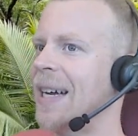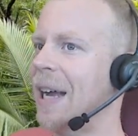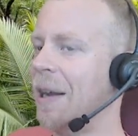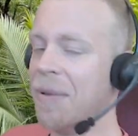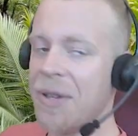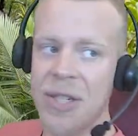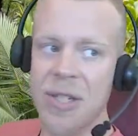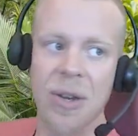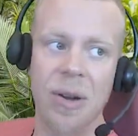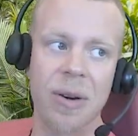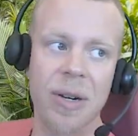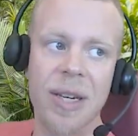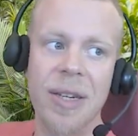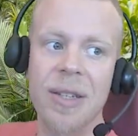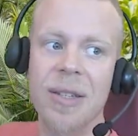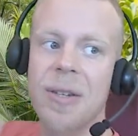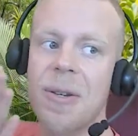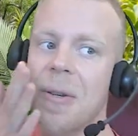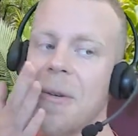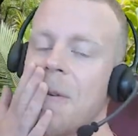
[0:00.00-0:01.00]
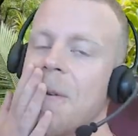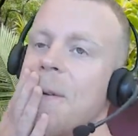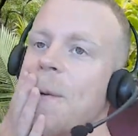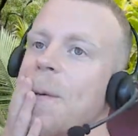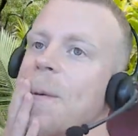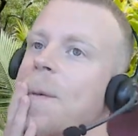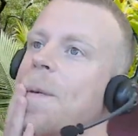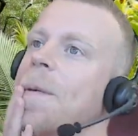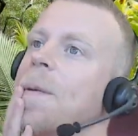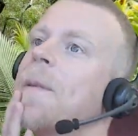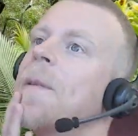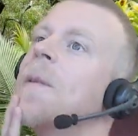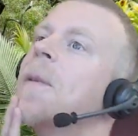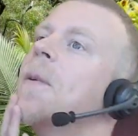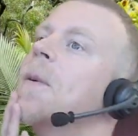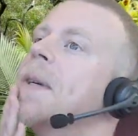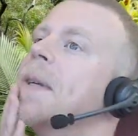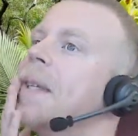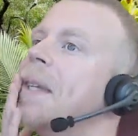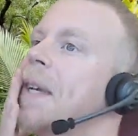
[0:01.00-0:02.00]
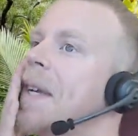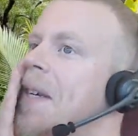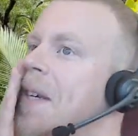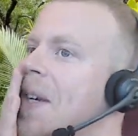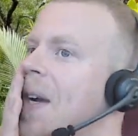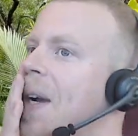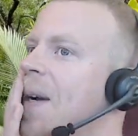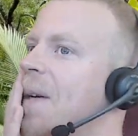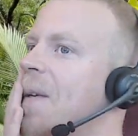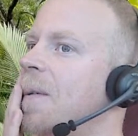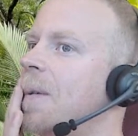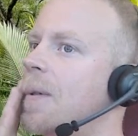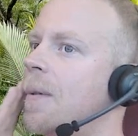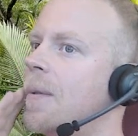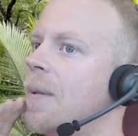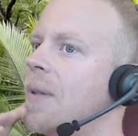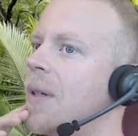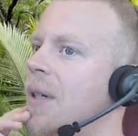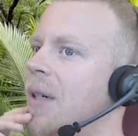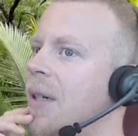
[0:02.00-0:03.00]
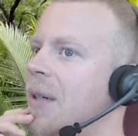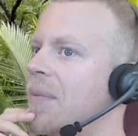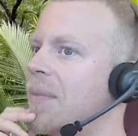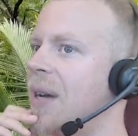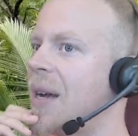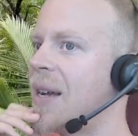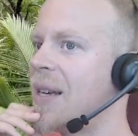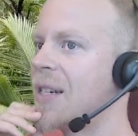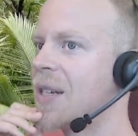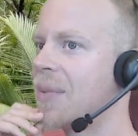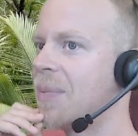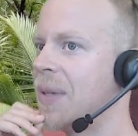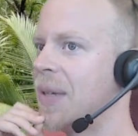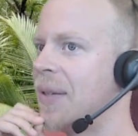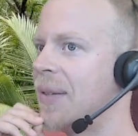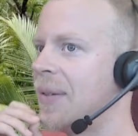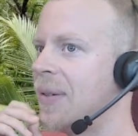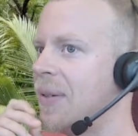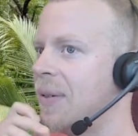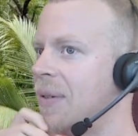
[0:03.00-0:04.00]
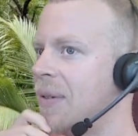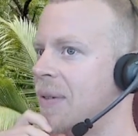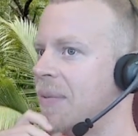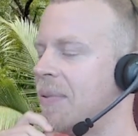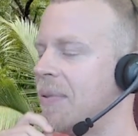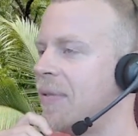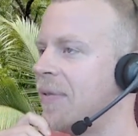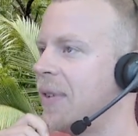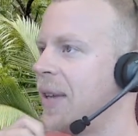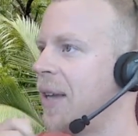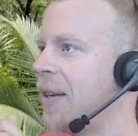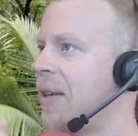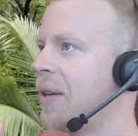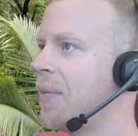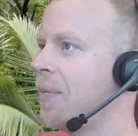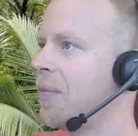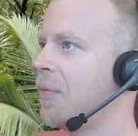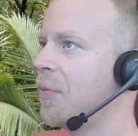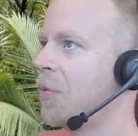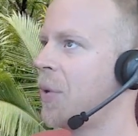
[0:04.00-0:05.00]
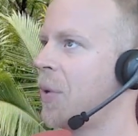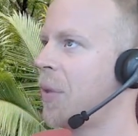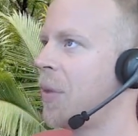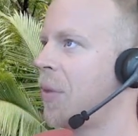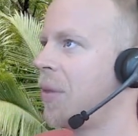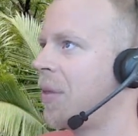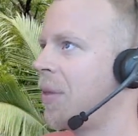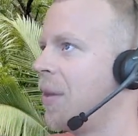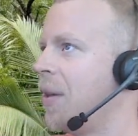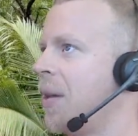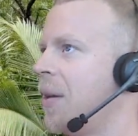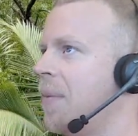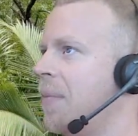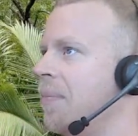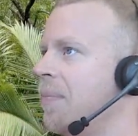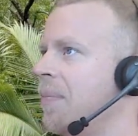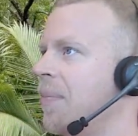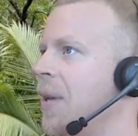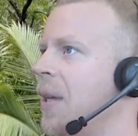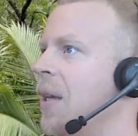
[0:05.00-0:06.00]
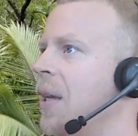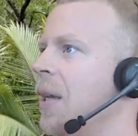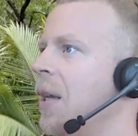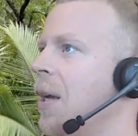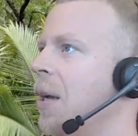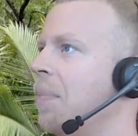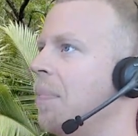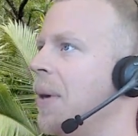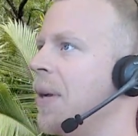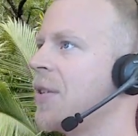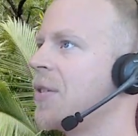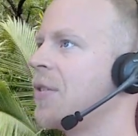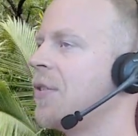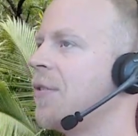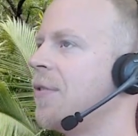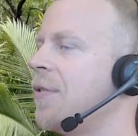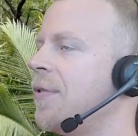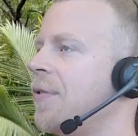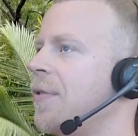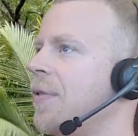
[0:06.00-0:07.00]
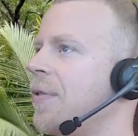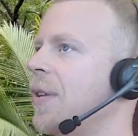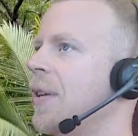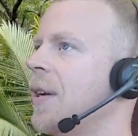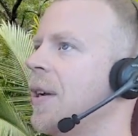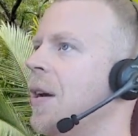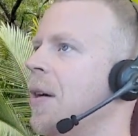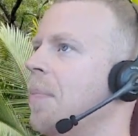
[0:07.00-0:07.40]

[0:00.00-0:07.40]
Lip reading: I was talking to a teacher who asked me to provide him with a bunch of